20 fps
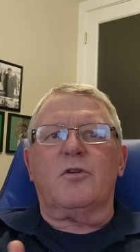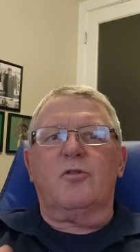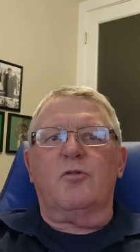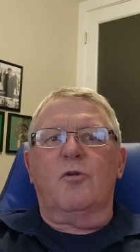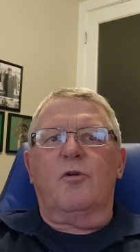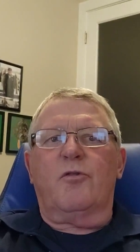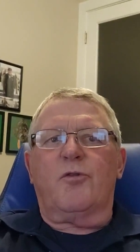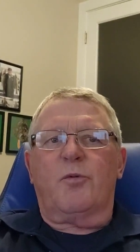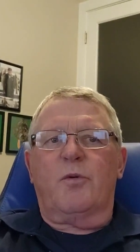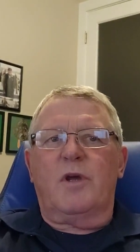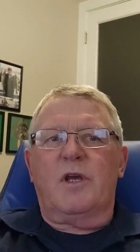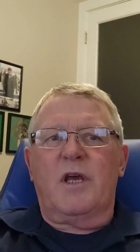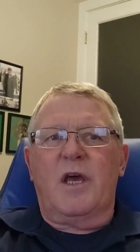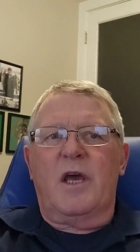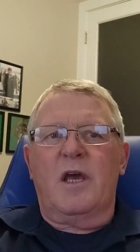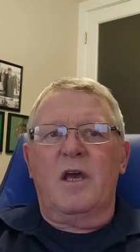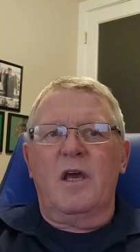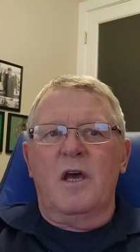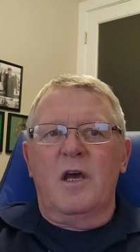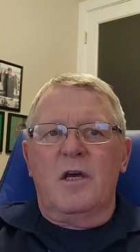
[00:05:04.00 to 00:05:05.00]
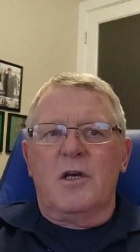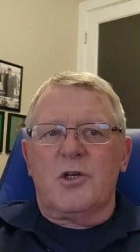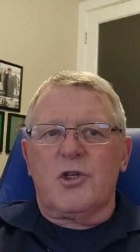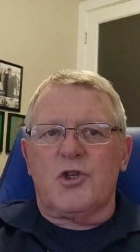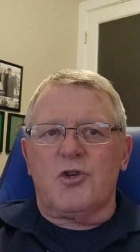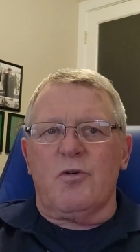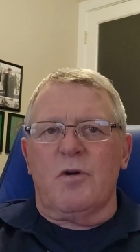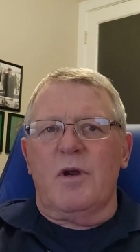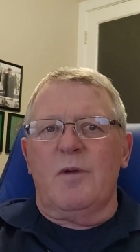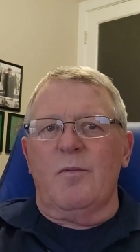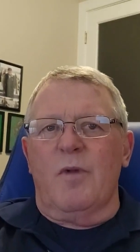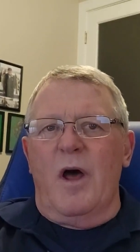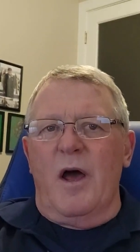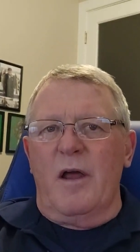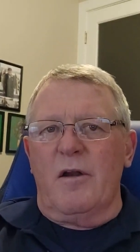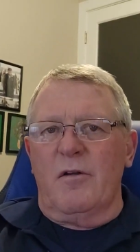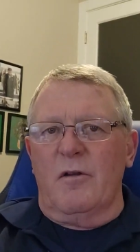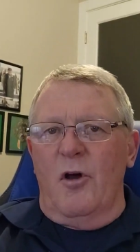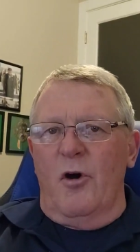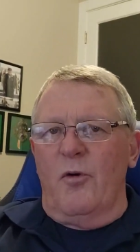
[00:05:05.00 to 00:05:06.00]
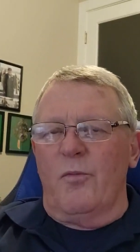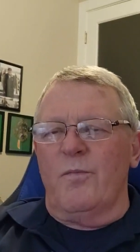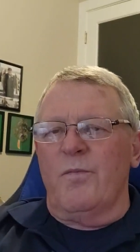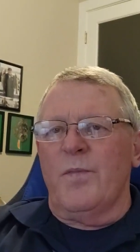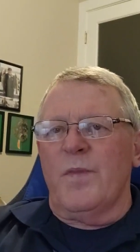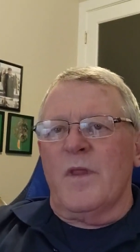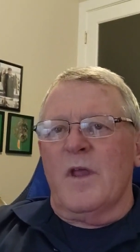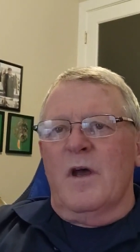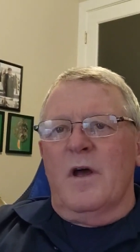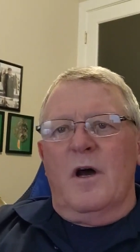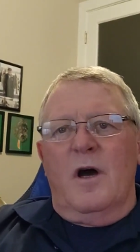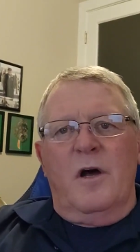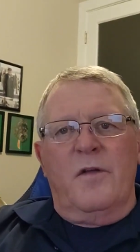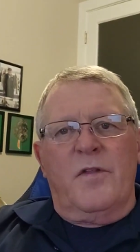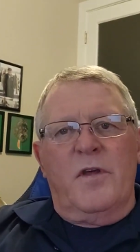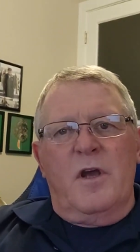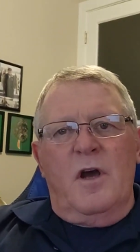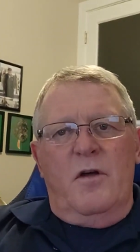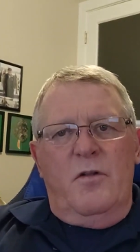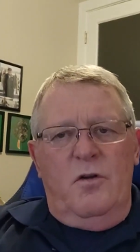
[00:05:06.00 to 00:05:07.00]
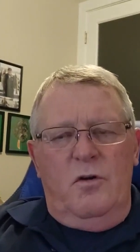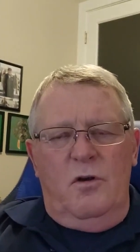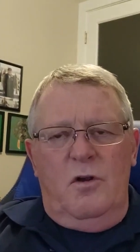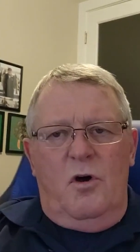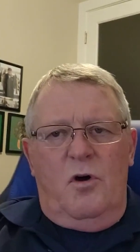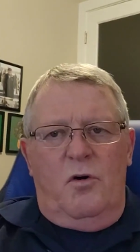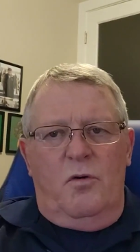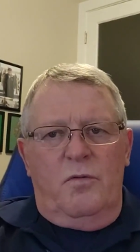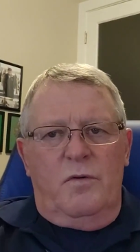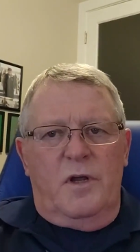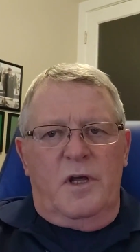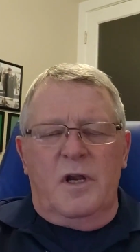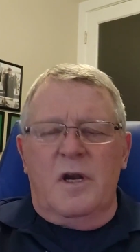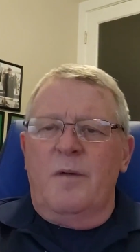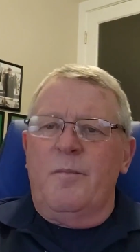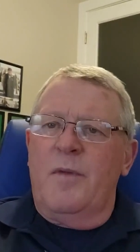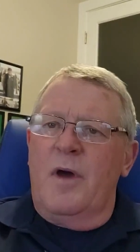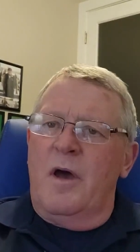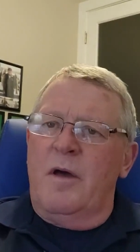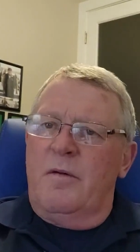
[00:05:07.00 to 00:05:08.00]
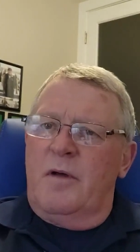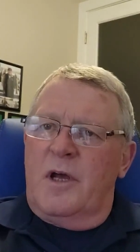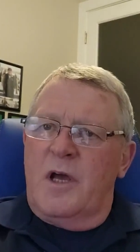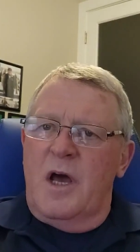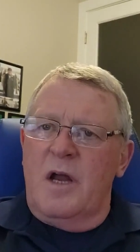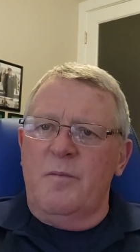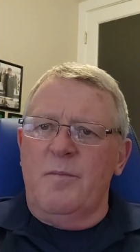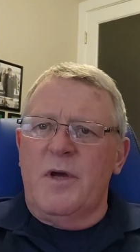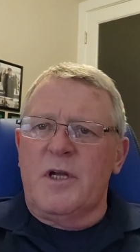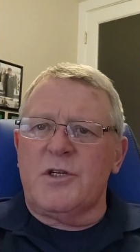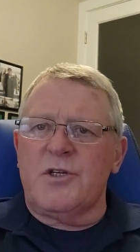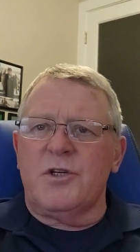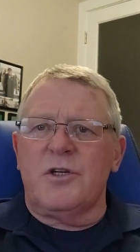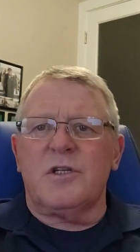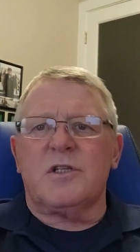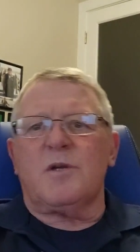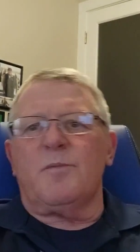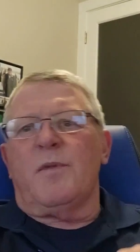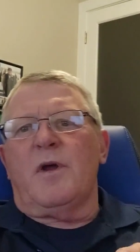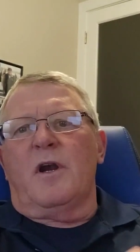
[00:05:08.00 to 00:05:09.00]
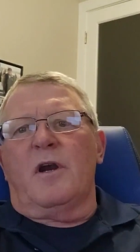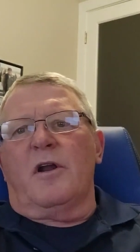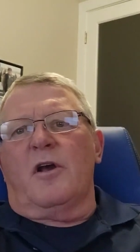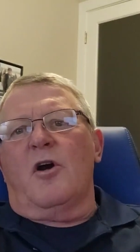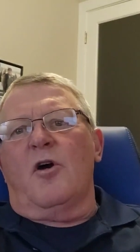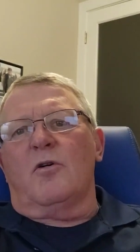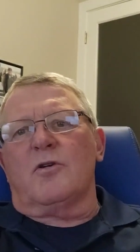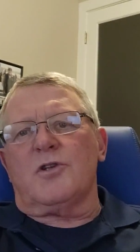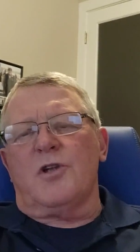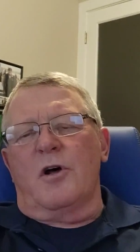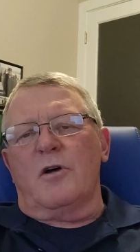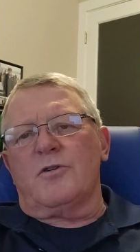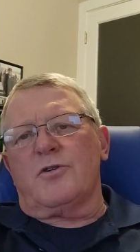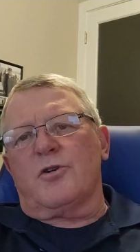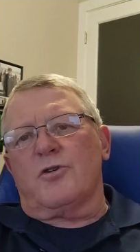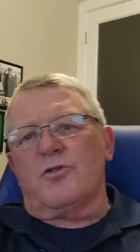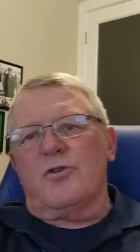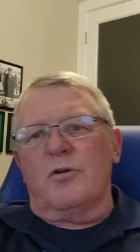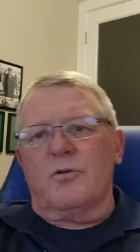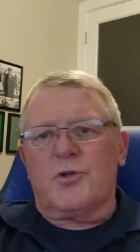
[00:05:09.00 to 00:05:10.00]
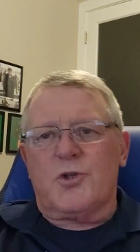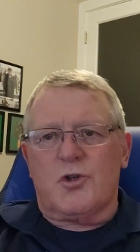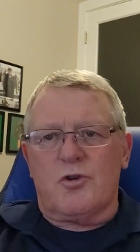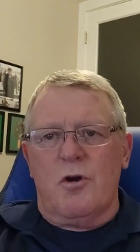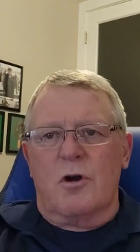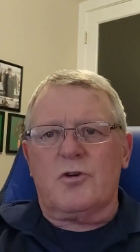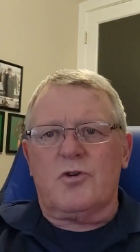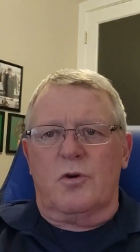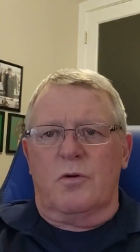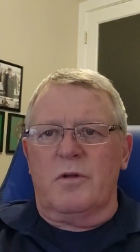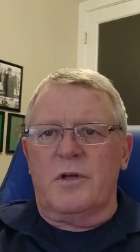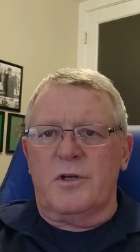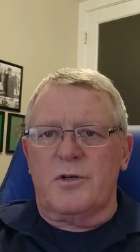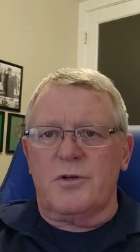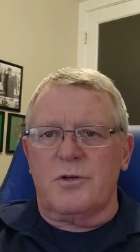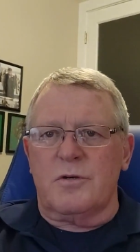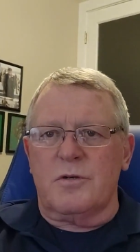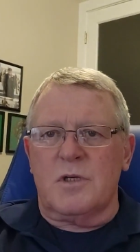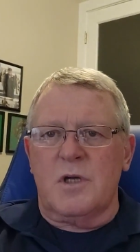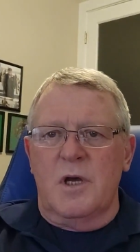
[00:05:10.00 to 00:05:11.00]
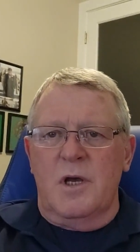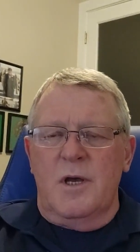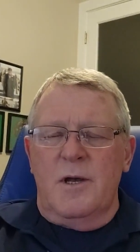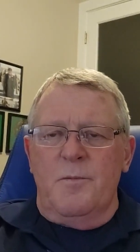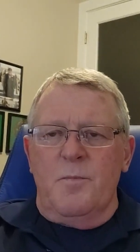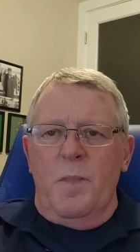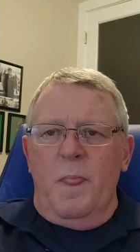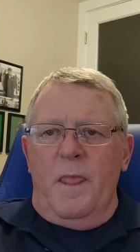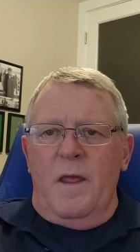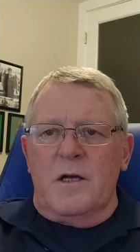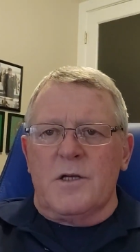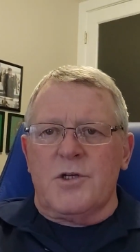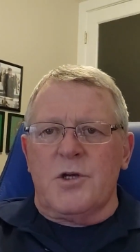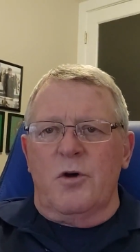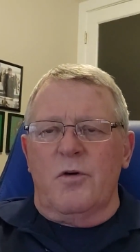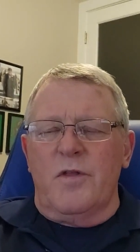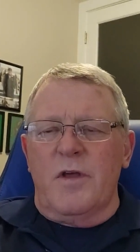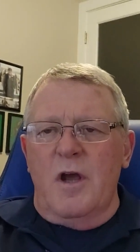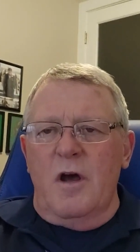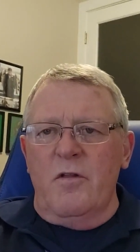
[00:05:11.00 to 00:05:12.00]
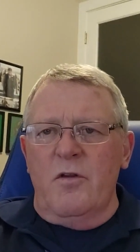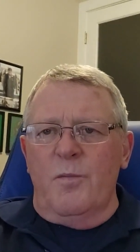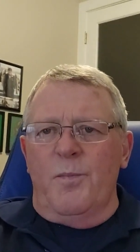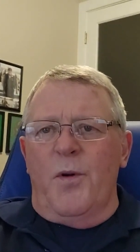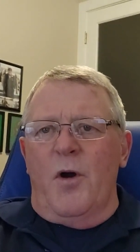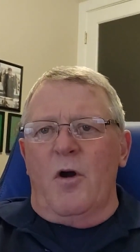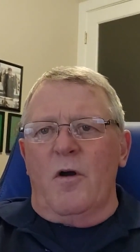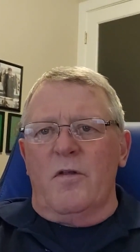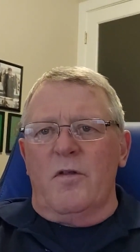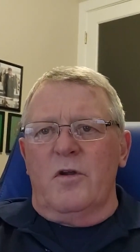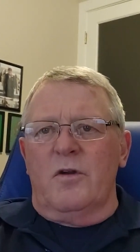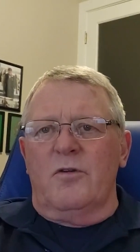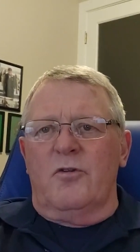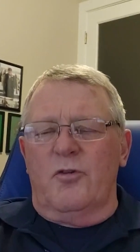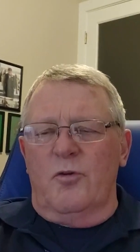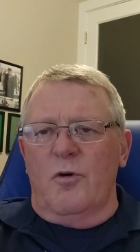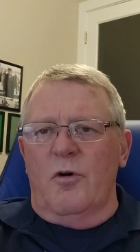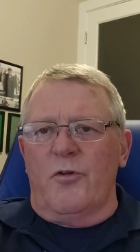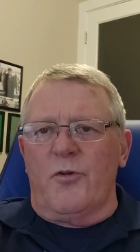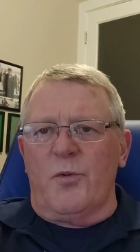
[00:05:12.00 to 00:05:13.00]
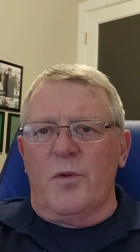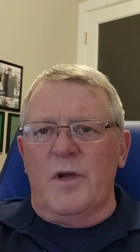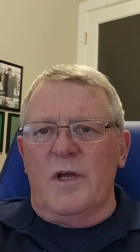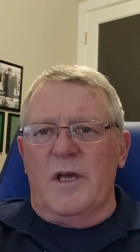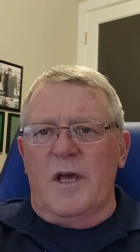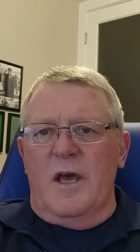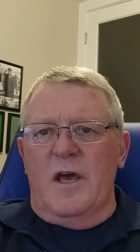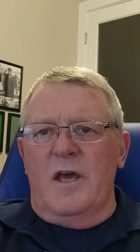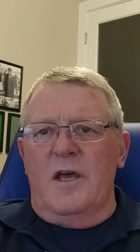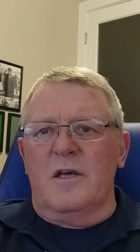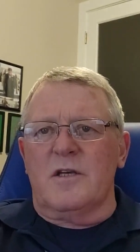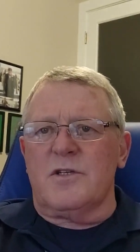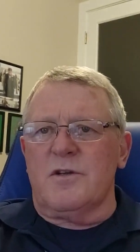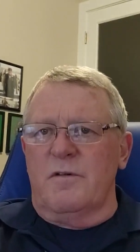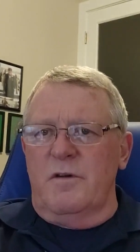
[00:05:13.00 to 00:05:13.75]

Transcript: 203K Streamline loan. The other loan, and I kind of mentioned just a minute ago, as long as there's no structural issues. So the other part of the 203K